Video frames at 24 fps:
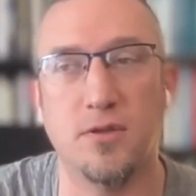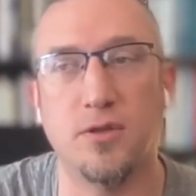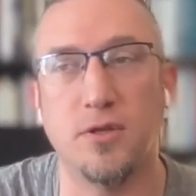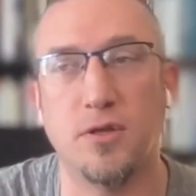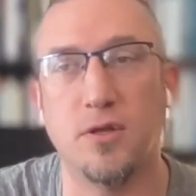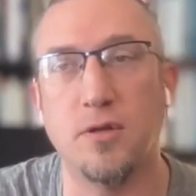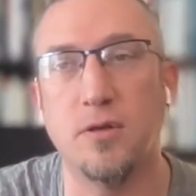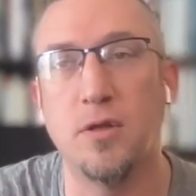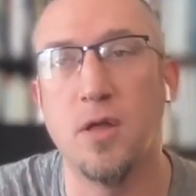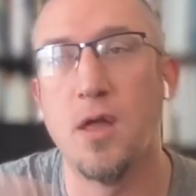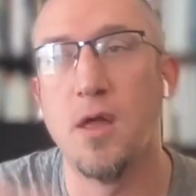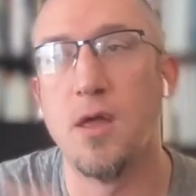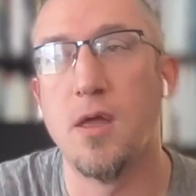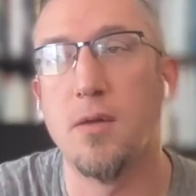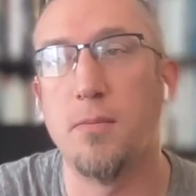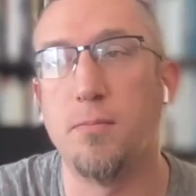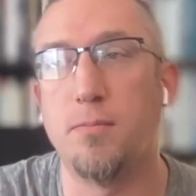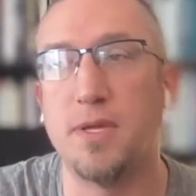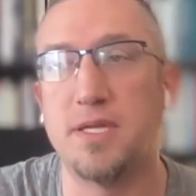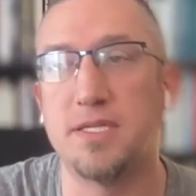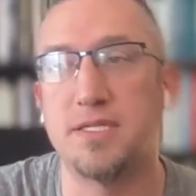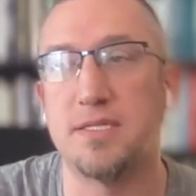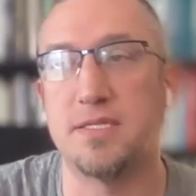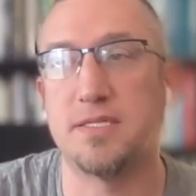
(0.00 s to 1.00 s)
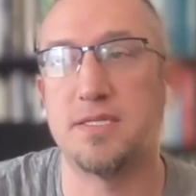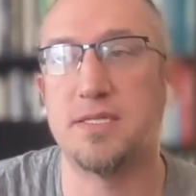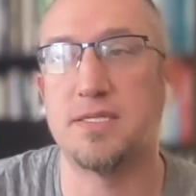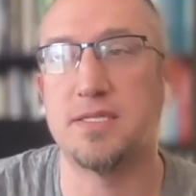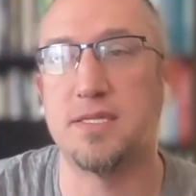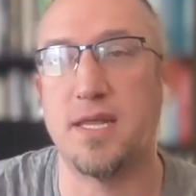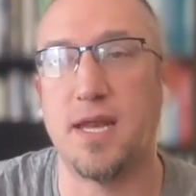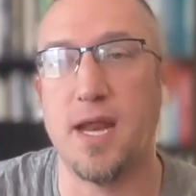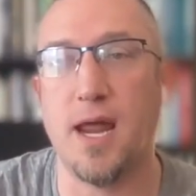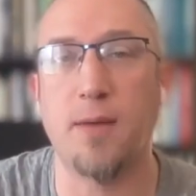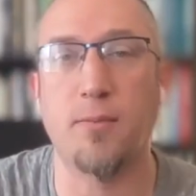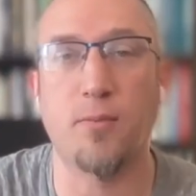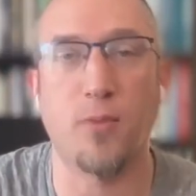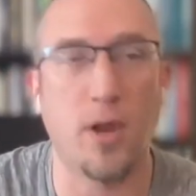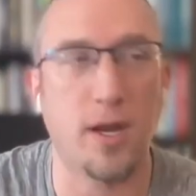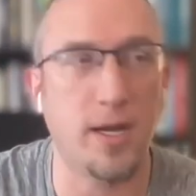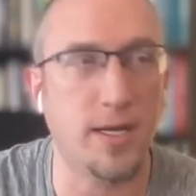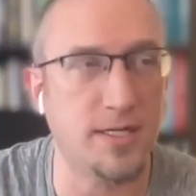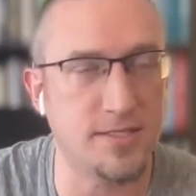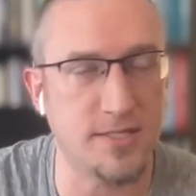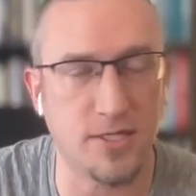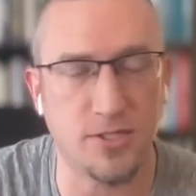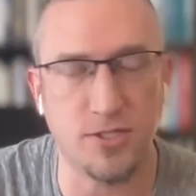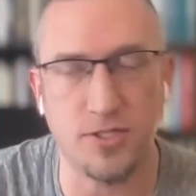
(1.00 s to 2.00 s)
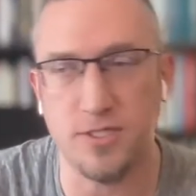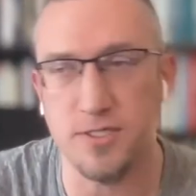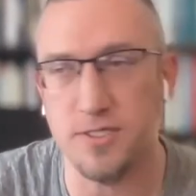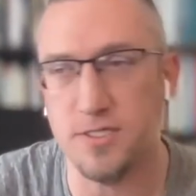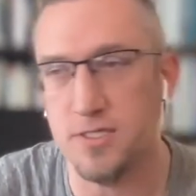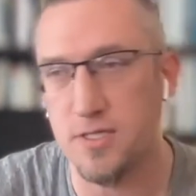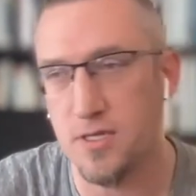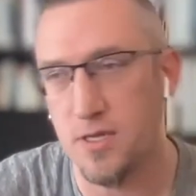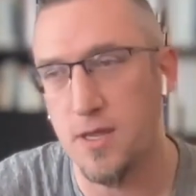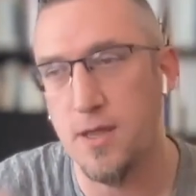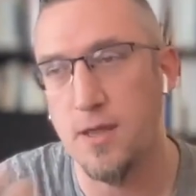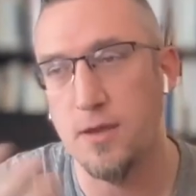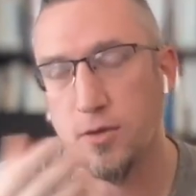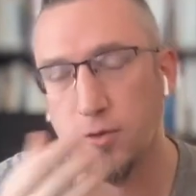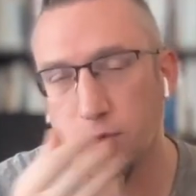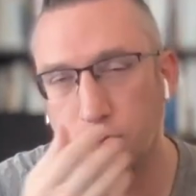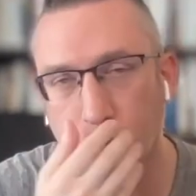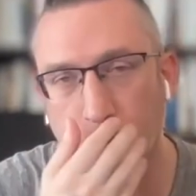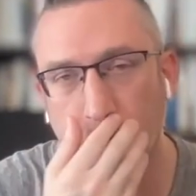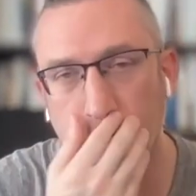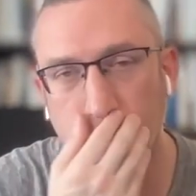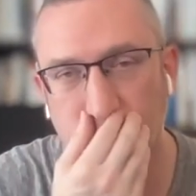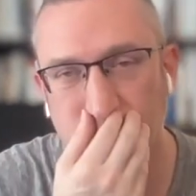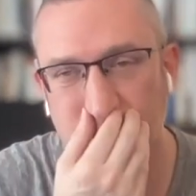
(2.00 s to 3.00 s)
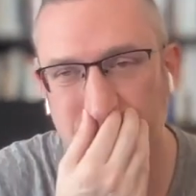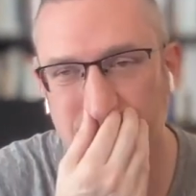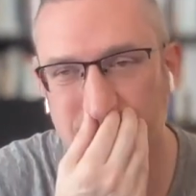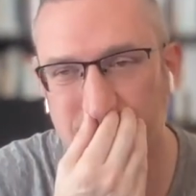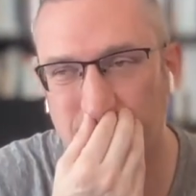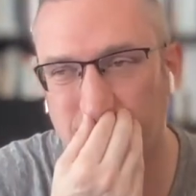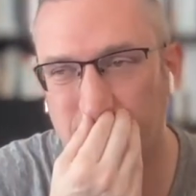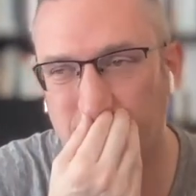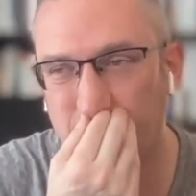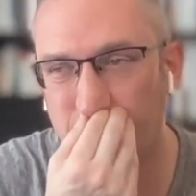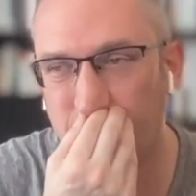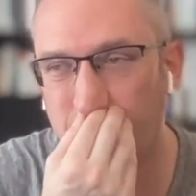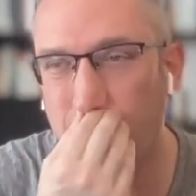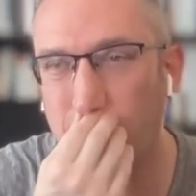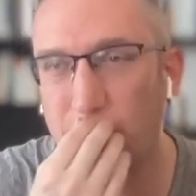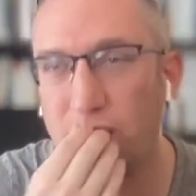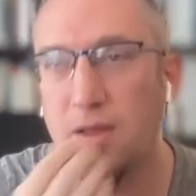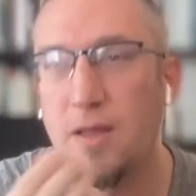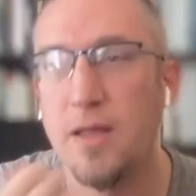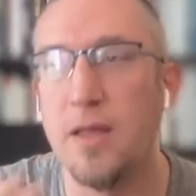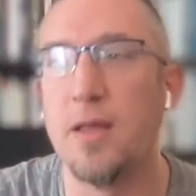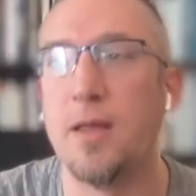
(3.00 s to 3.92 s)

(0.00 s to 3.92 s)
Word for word: the businesses that I'm running, such as Grow Your Music Studio,